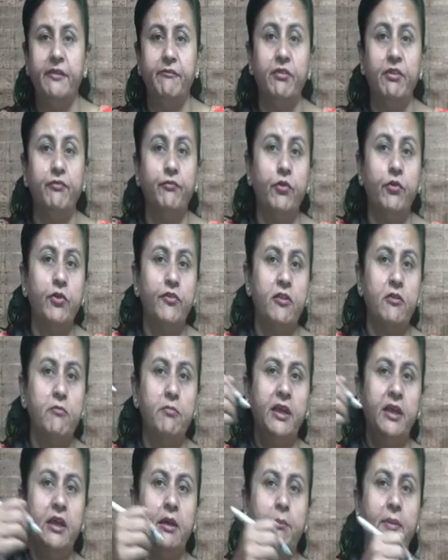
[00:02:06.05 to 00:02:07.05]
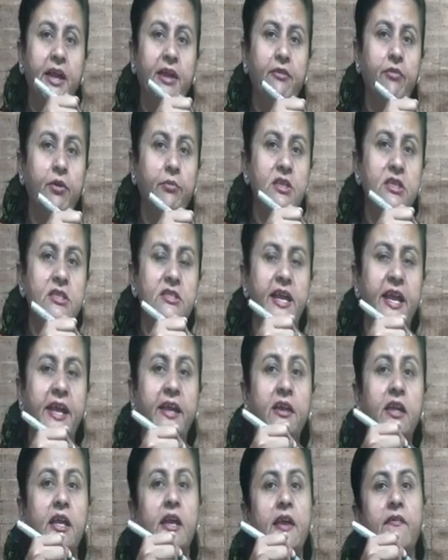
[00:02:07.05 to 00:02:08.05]
If the force is being applied from this side,
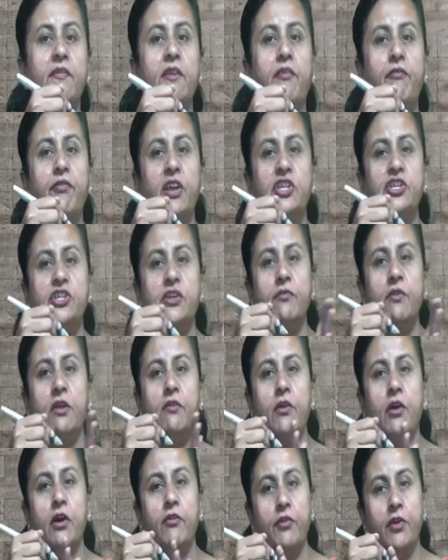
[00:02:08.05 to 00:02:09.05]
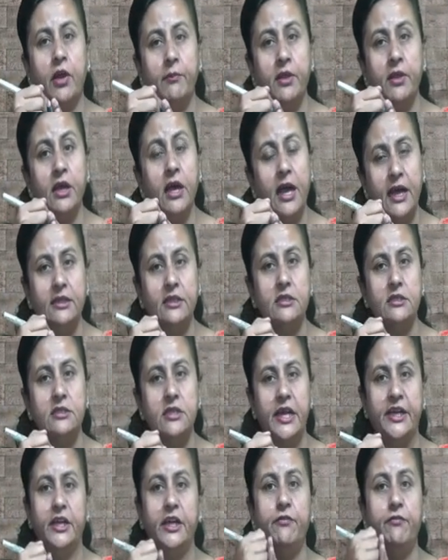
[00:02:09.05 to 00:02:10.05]
the friction will work from the other
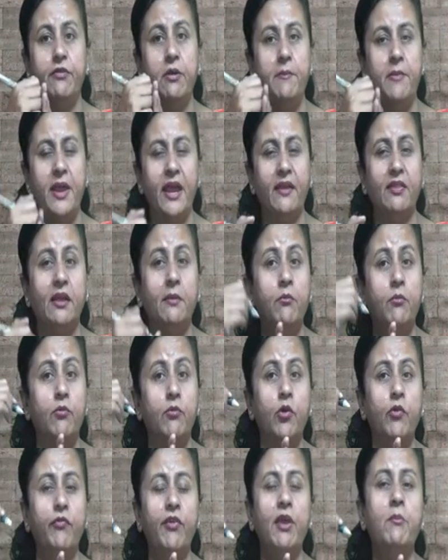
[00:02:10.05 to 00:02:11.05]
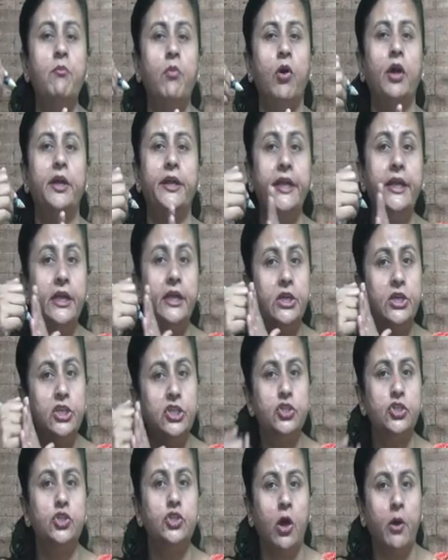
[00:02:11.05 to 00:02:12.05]
side. It will make the moving body
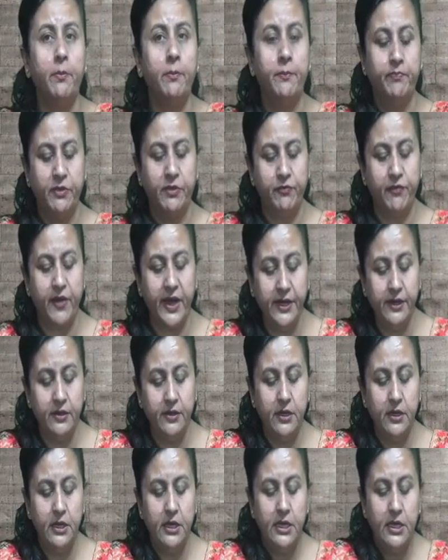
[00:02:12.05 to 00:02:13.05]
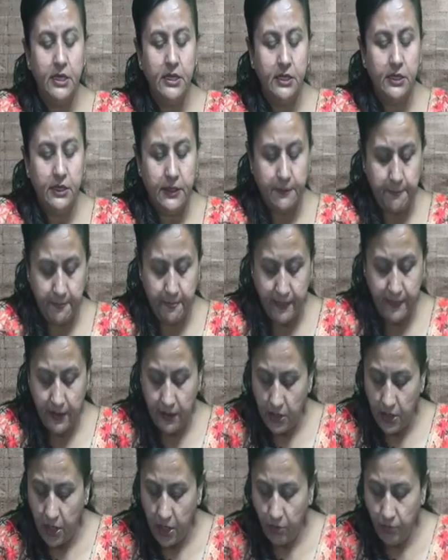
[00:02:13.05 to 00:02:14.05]
stop. Fine.
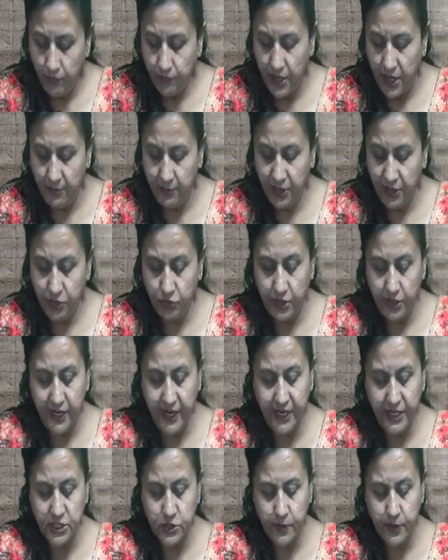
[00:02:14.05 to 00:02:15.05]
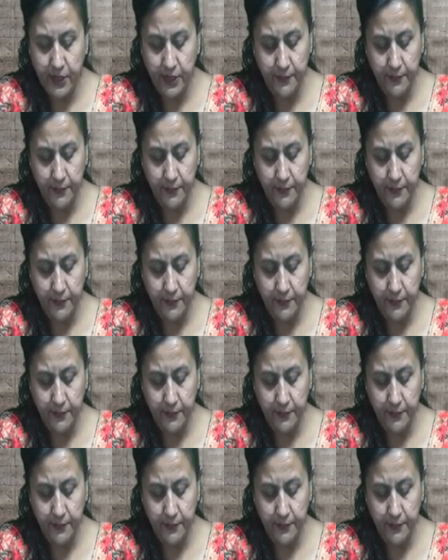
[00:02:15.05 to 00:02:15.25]
Now coming to the next one.